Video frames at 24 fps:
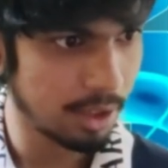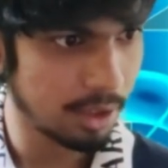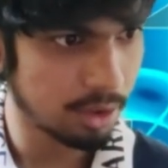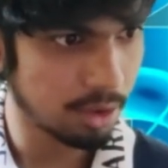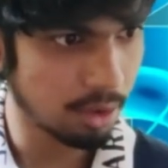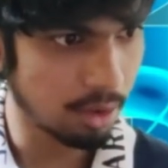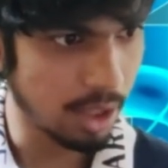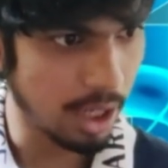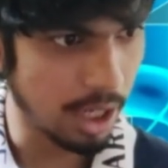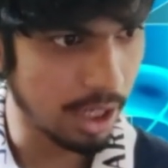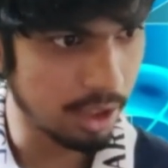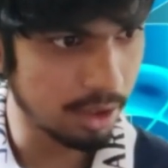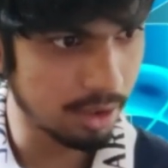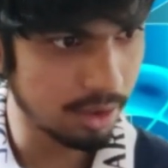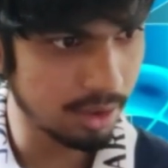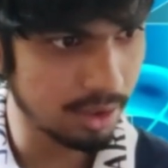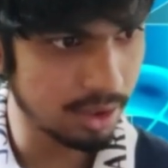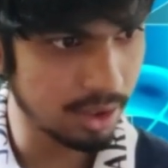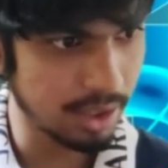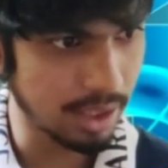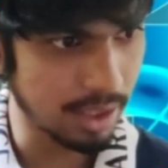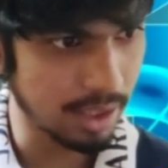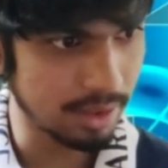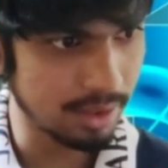So
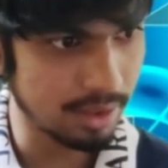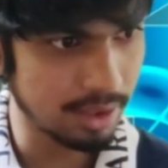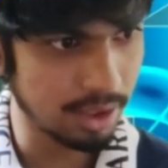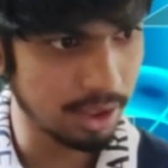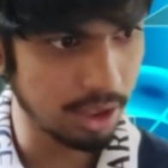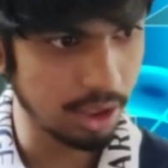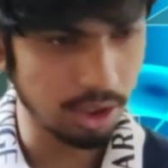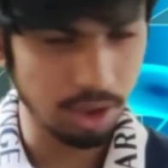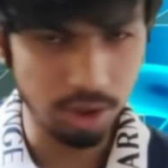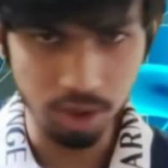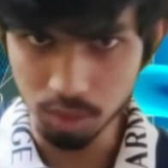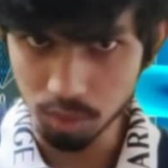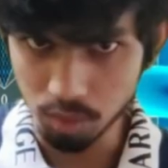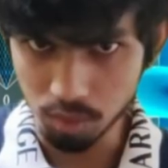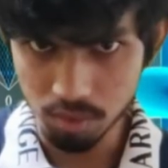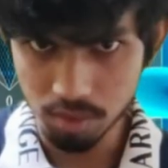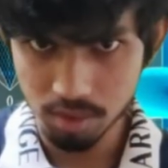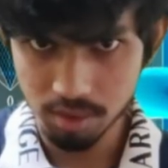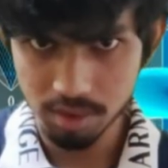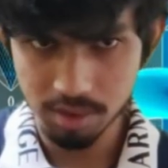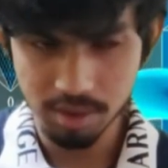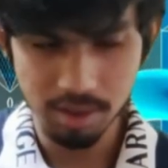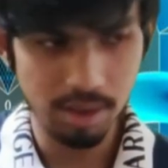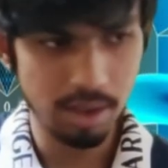energy density
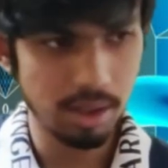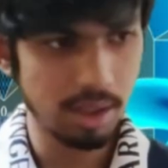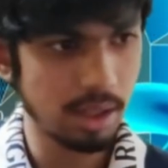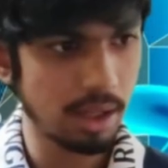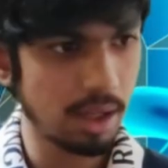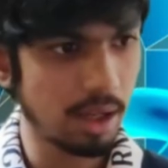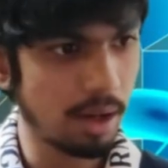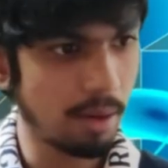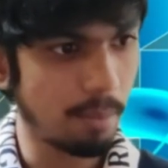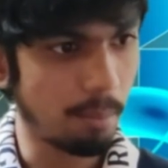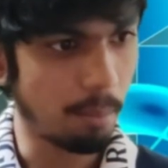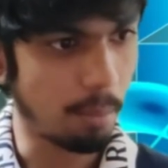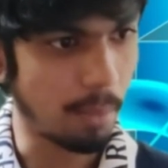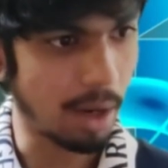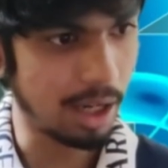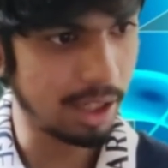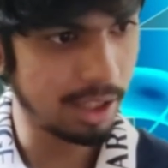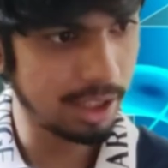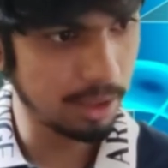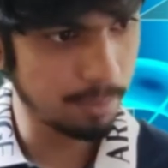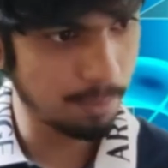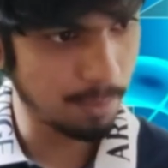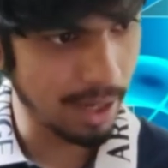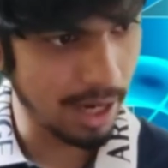U
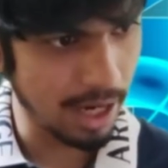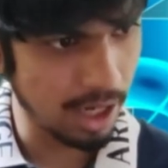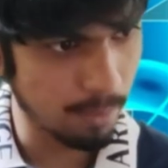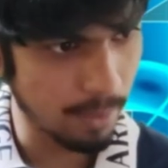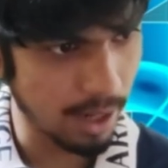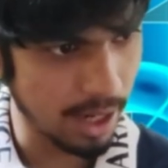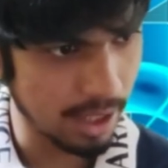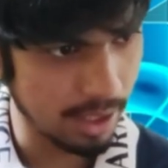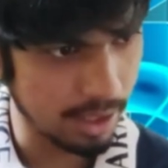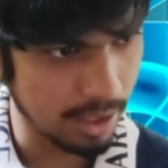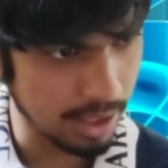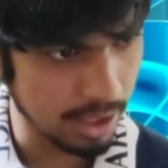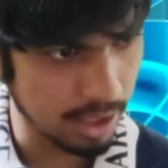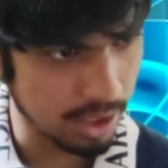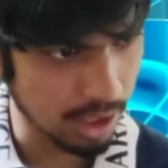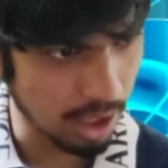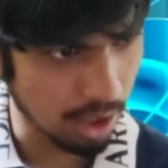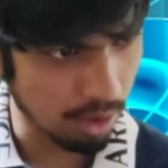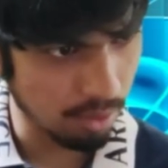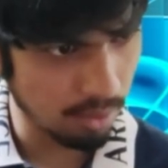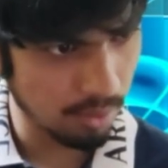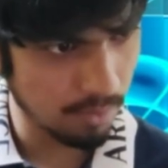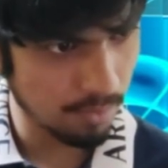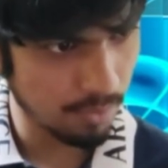multiplied by d
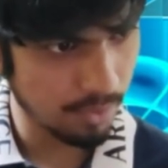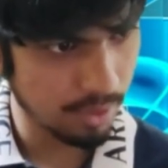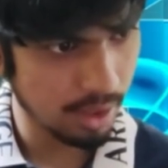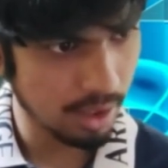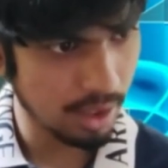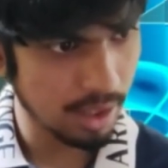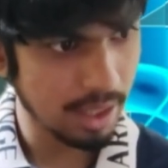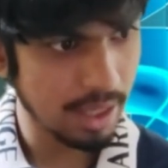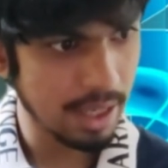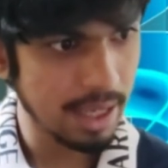tau